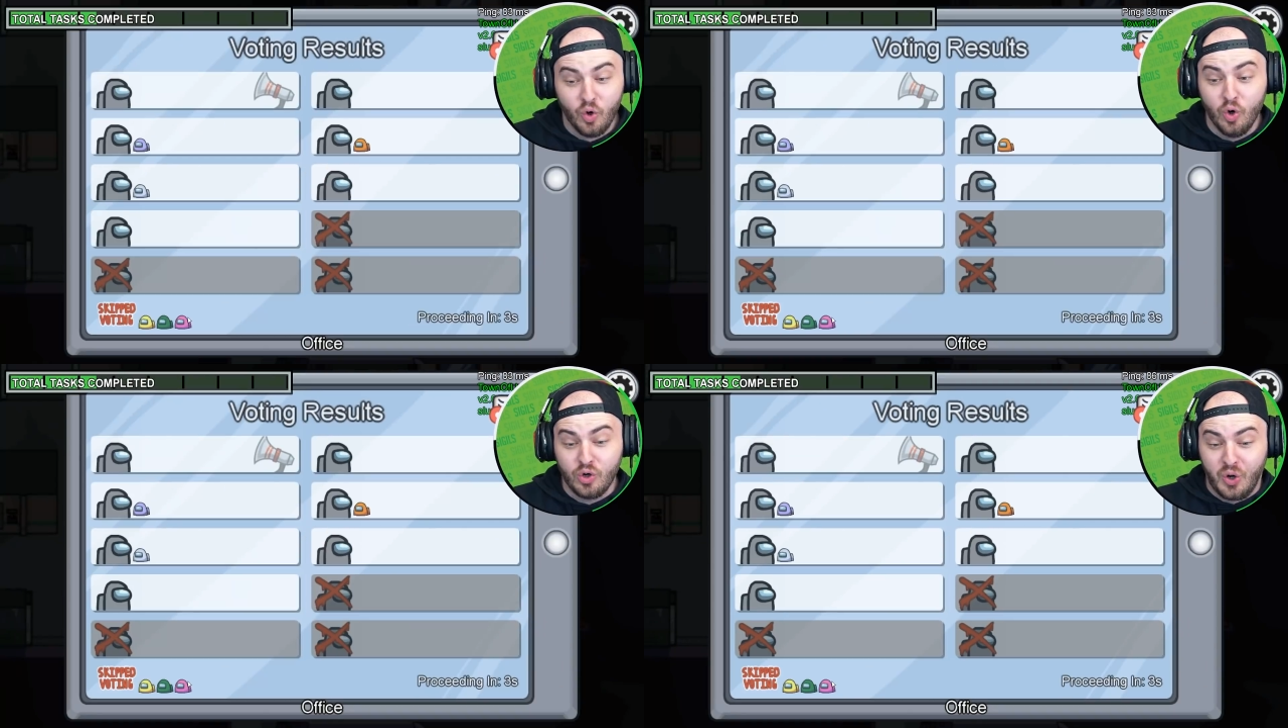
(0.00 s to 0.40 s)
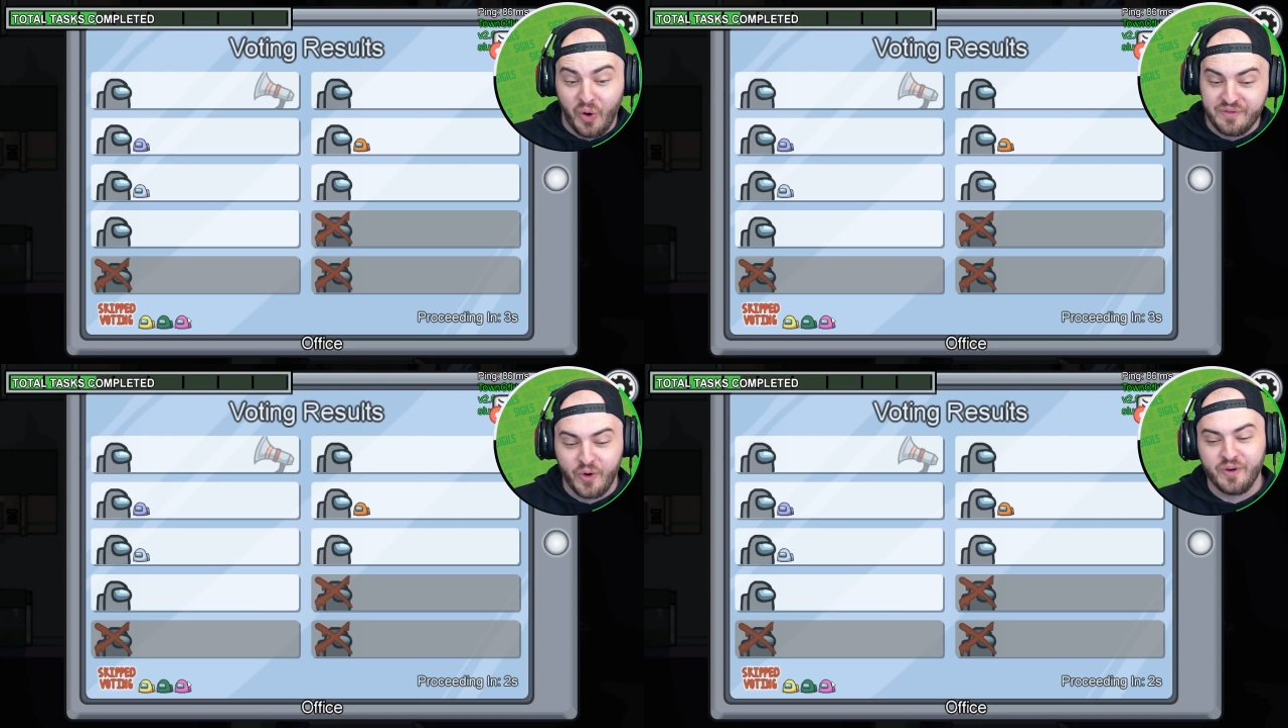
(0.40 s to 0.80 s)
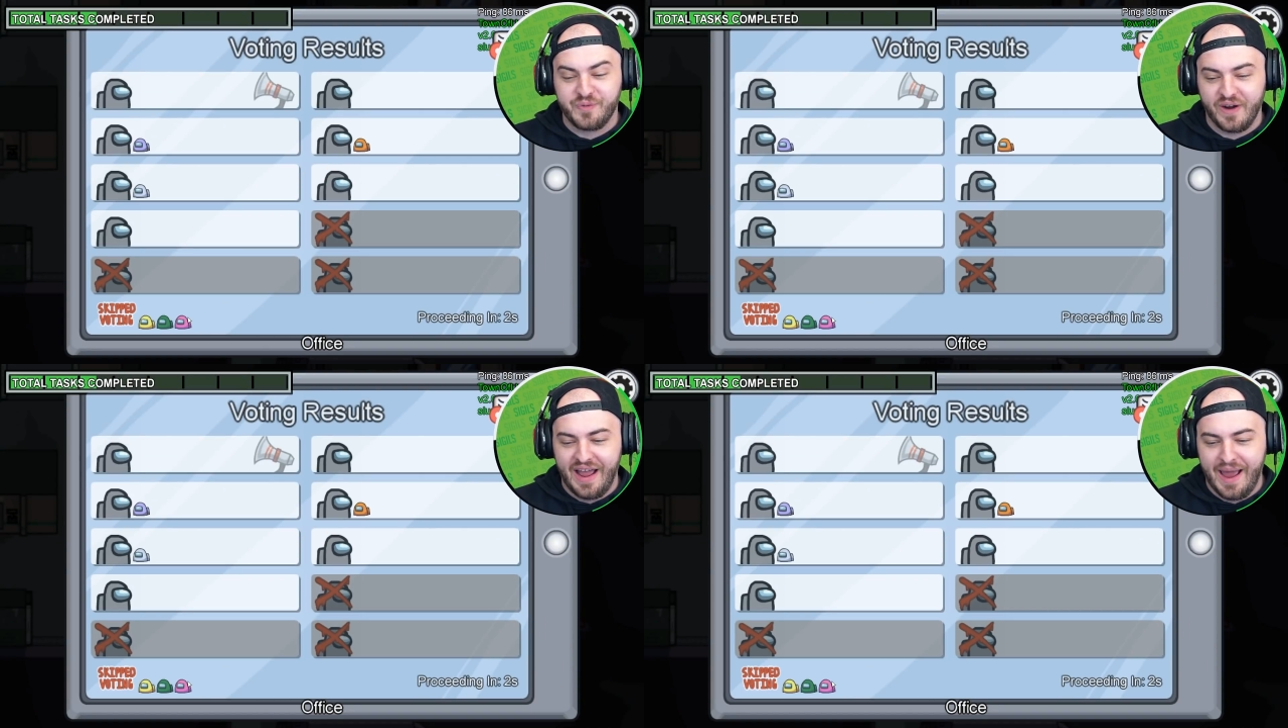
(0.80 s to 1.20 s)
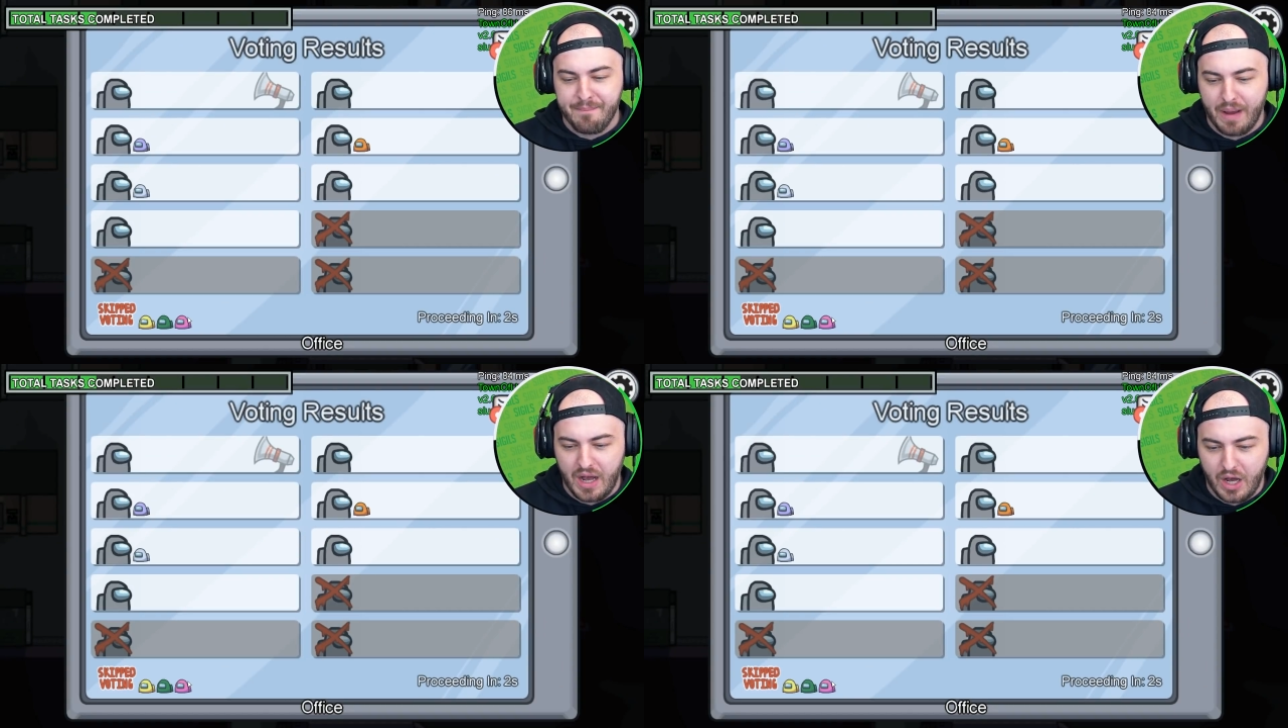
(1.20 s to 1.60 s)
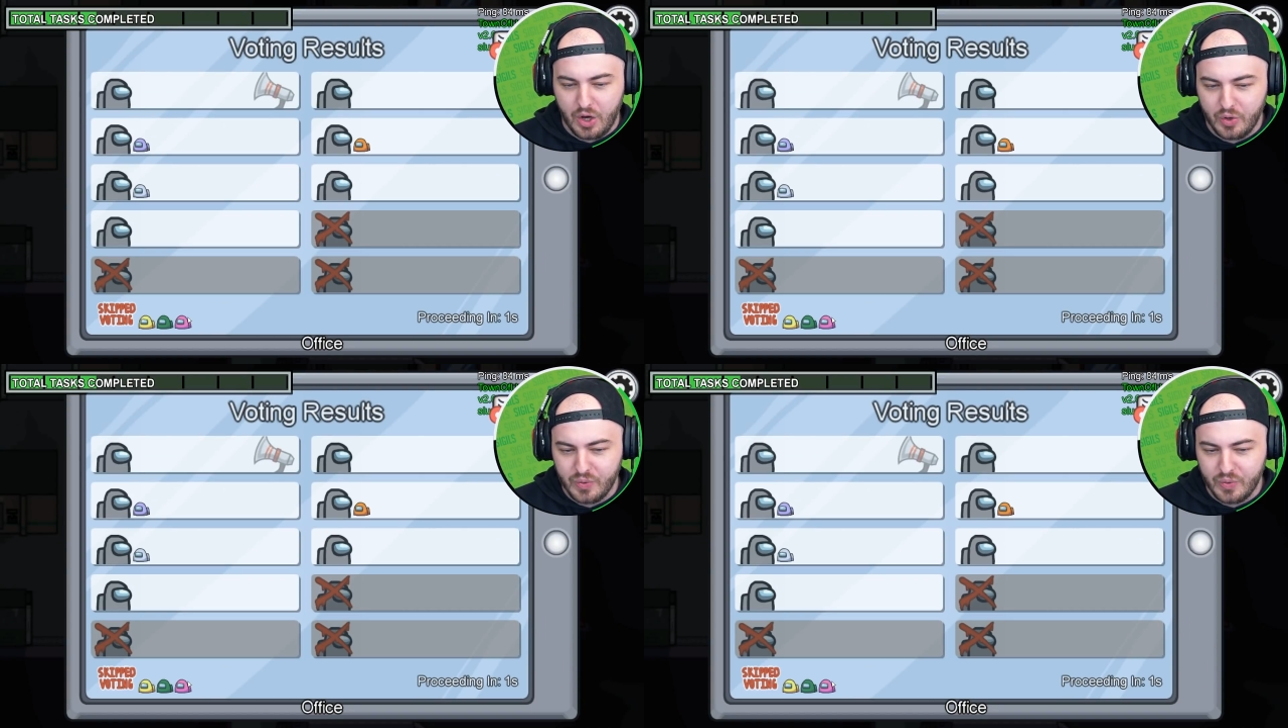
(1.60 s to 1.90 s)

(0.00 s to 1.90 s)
Ooh, Corey voted for Amber.